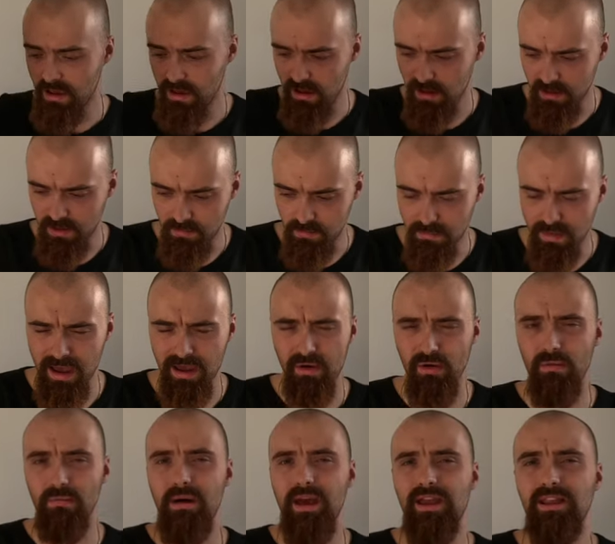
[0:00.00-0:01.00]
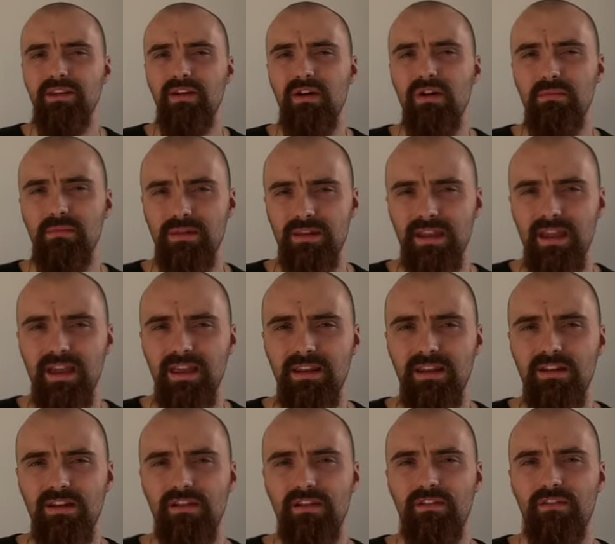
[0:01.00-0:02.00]
and you may or may not be in
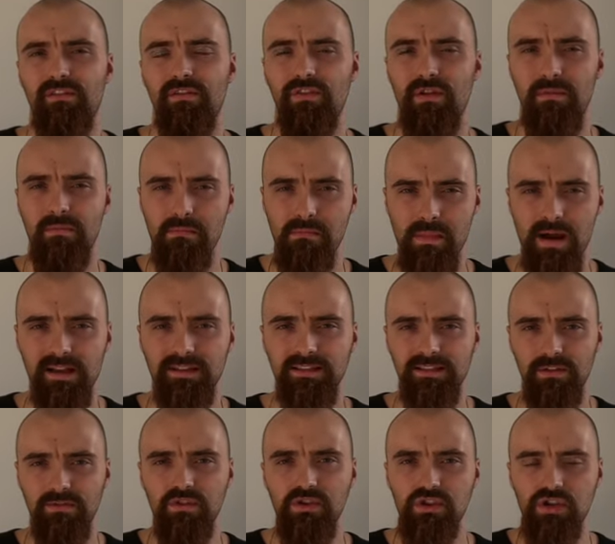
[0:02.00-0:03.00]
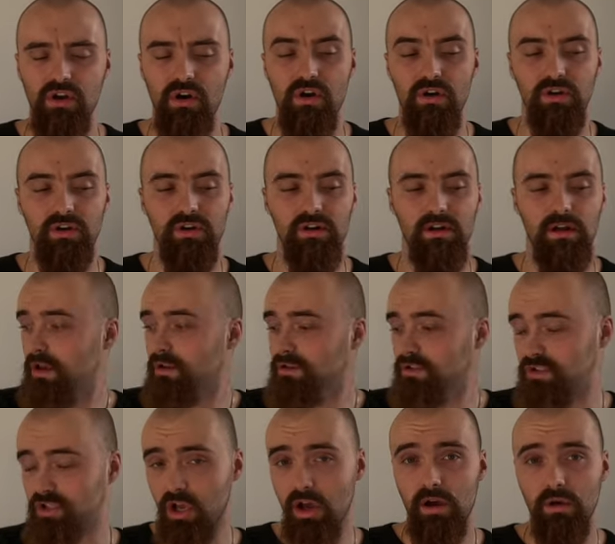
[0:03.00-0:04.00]
for a massive shock.
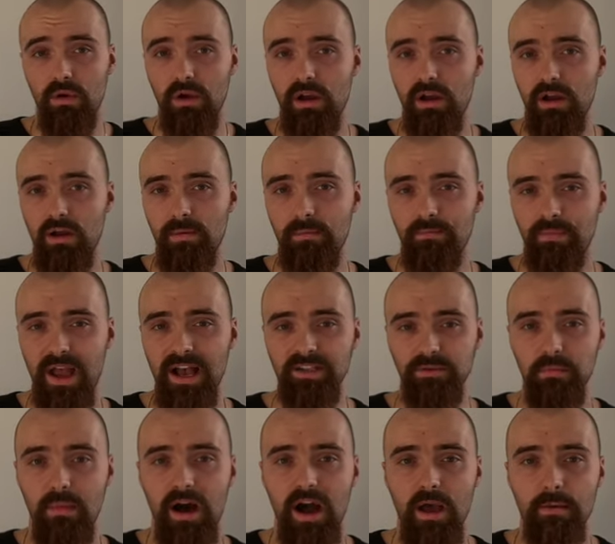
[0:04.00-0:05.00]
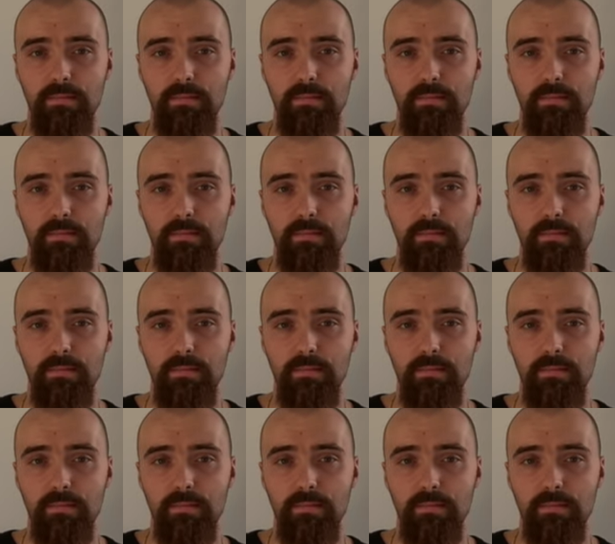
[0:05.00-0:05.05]
So, that's my